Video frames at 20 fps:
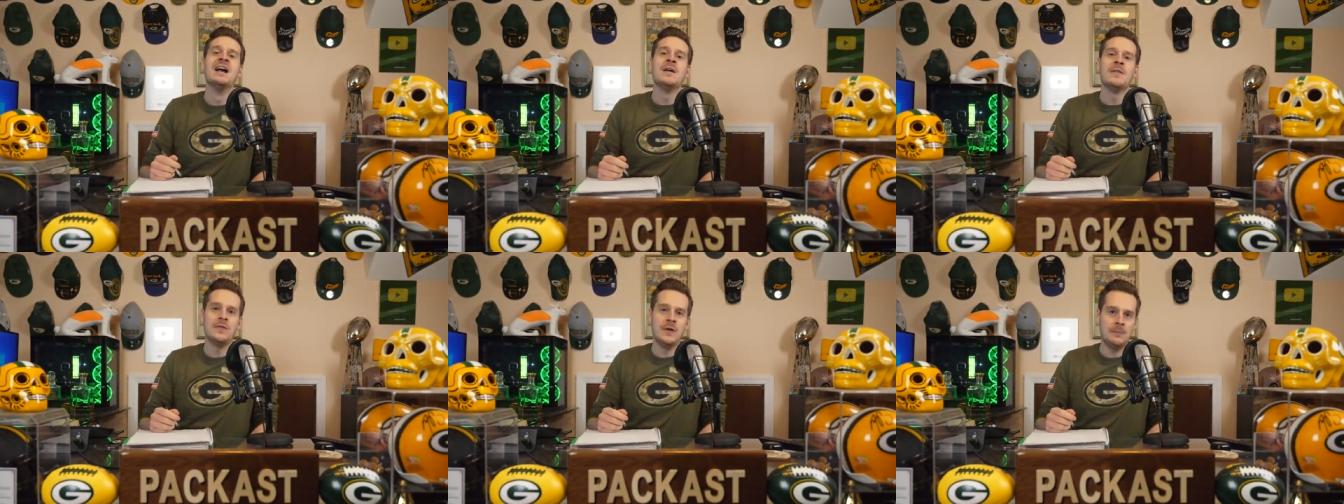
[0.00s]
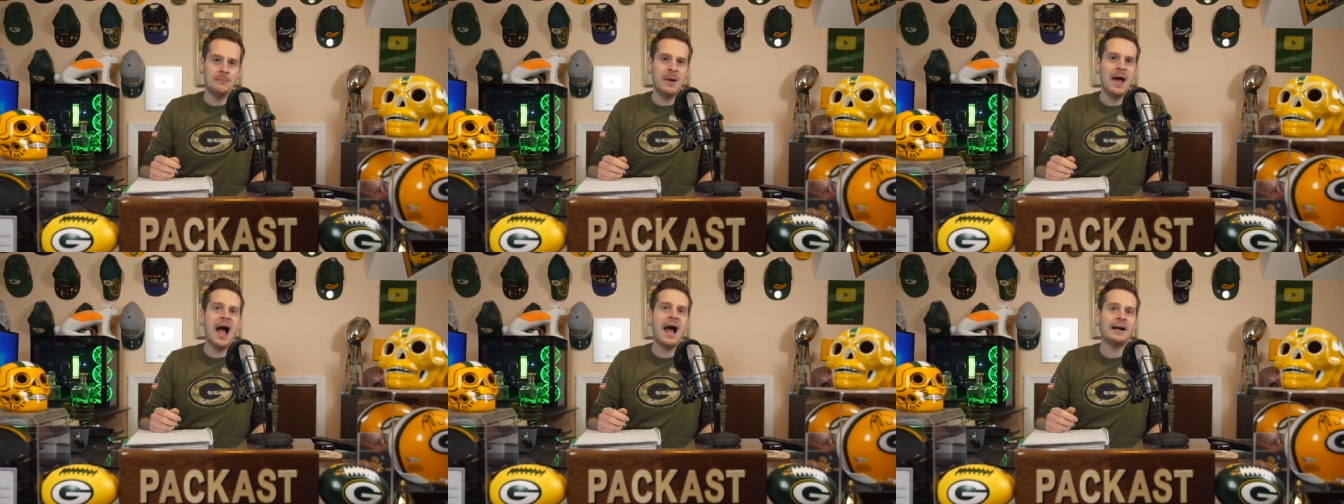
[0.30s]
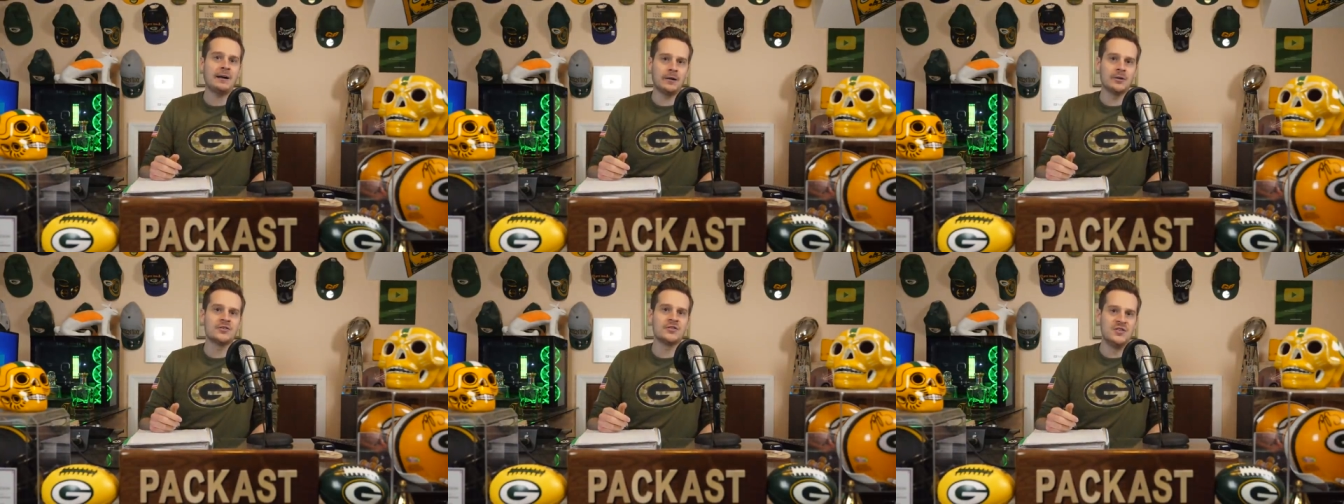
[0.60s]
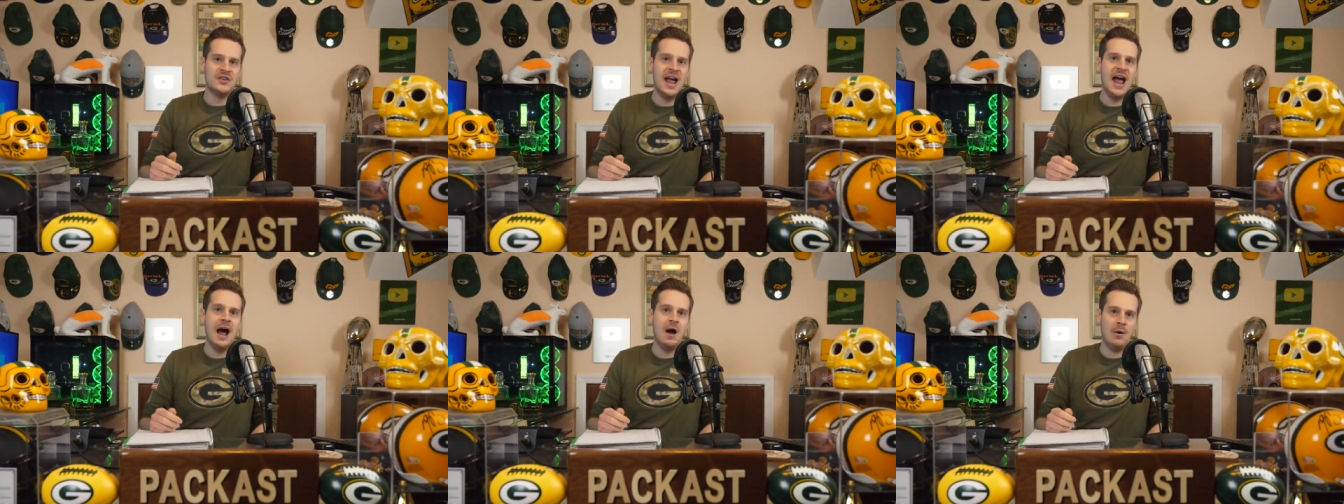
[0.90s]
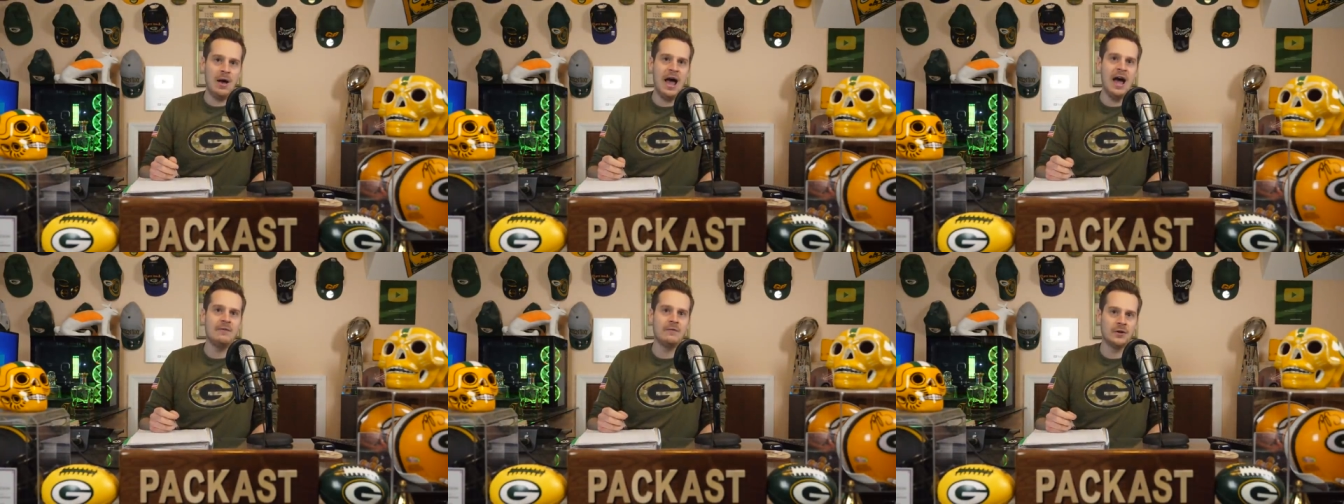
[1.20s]
The Packers now
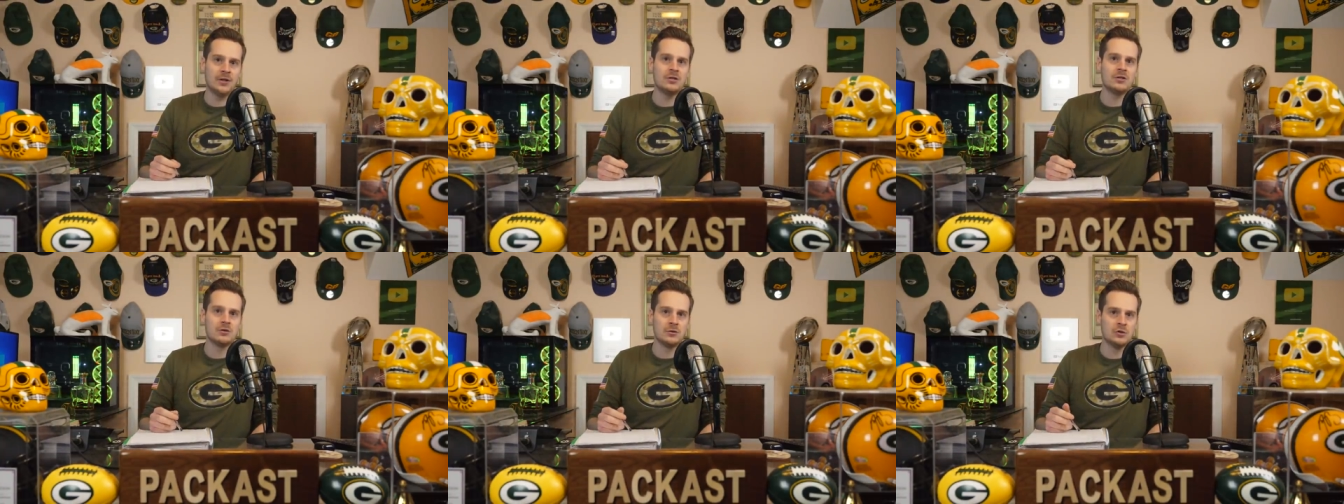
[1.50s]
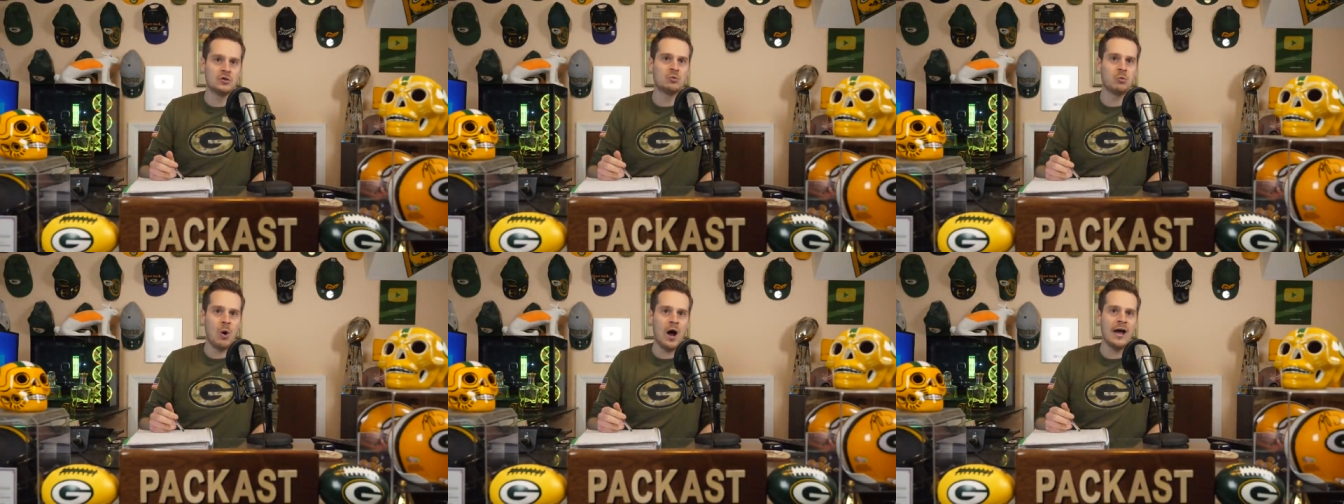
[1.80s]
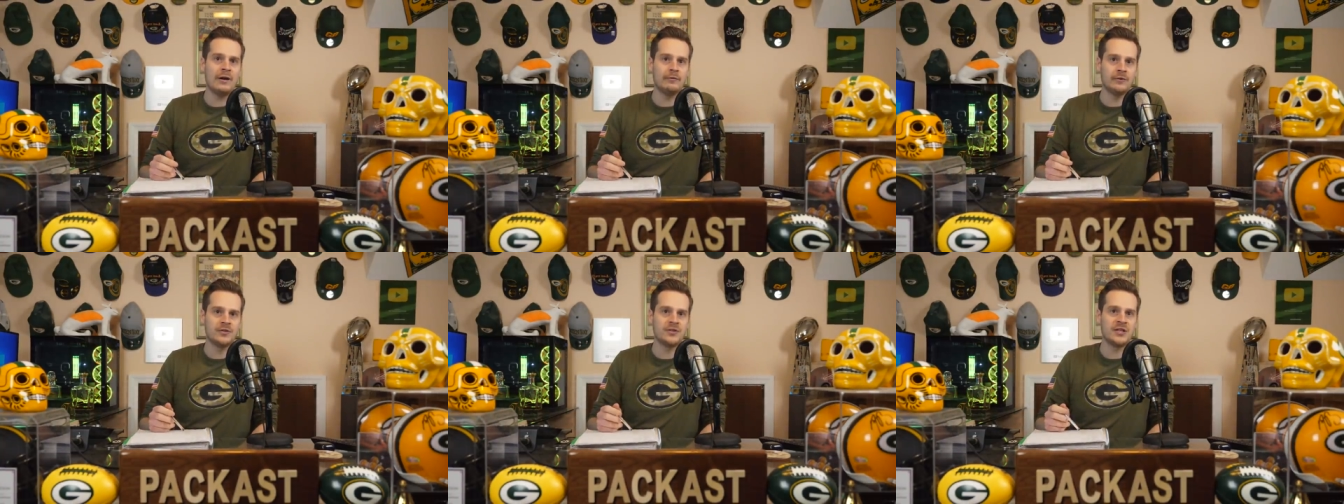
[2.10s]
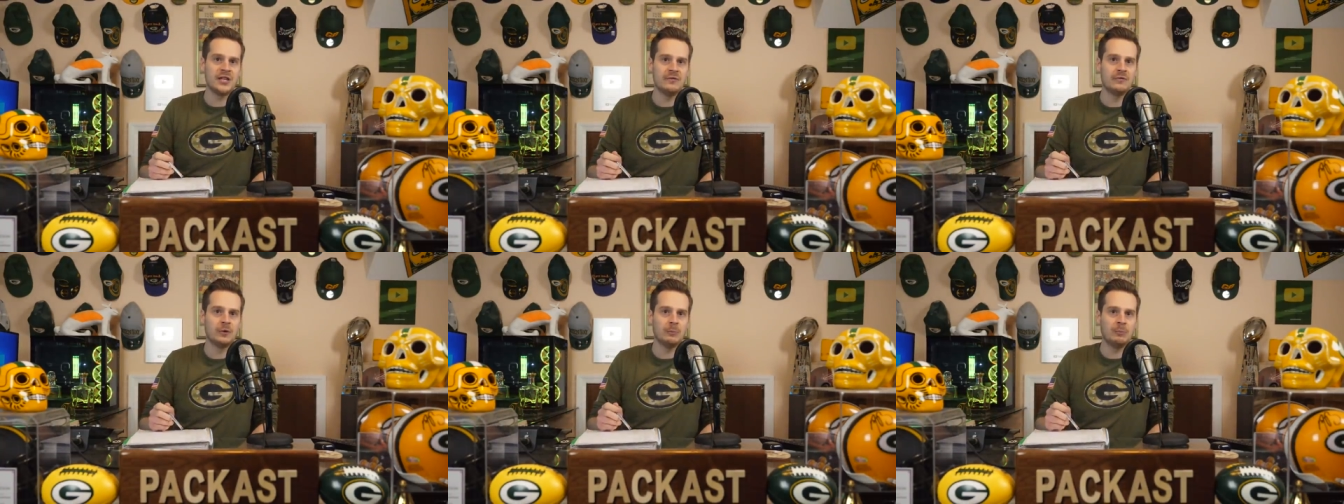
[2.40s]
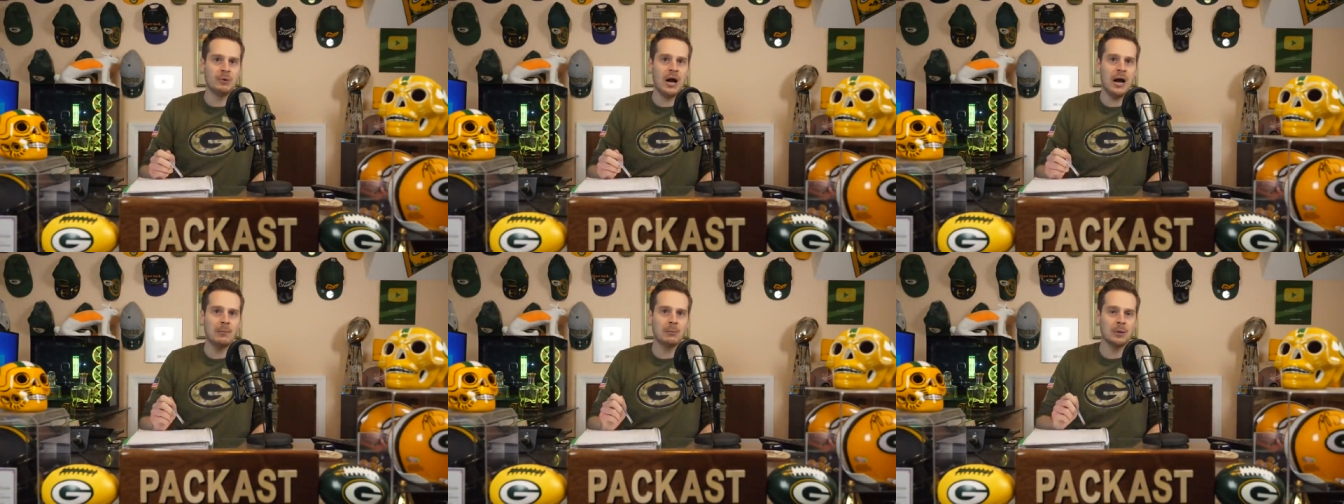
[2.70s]
have a huge wide receiver
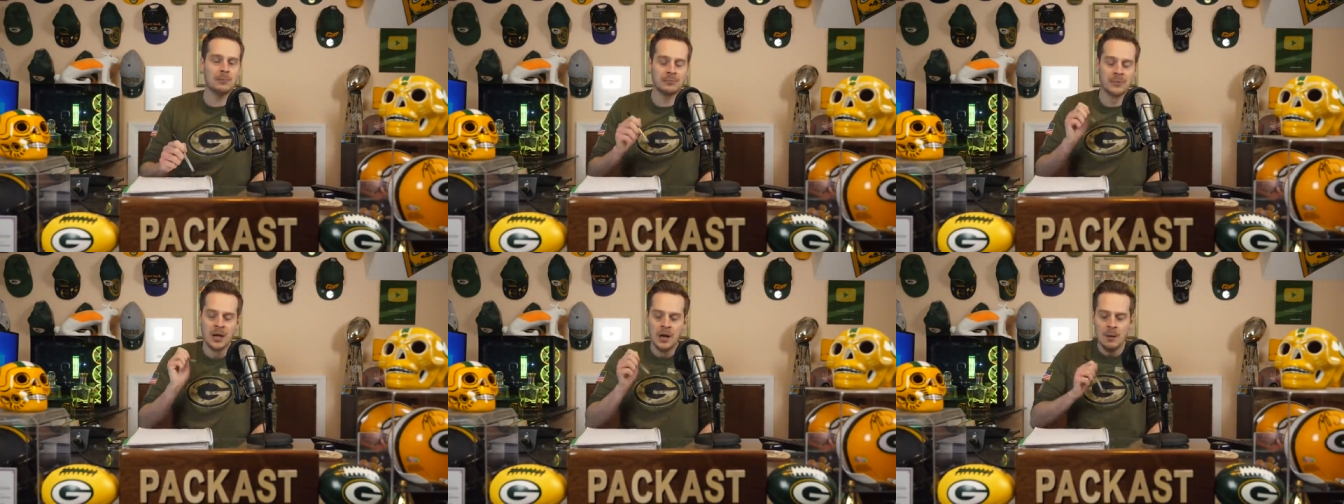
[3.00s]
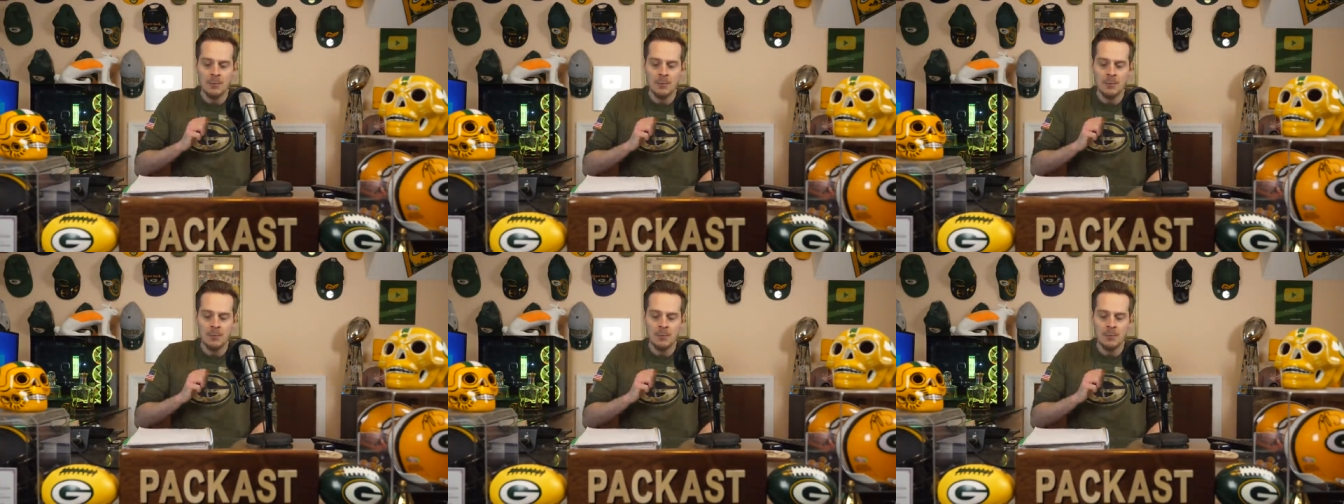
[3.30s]
problem.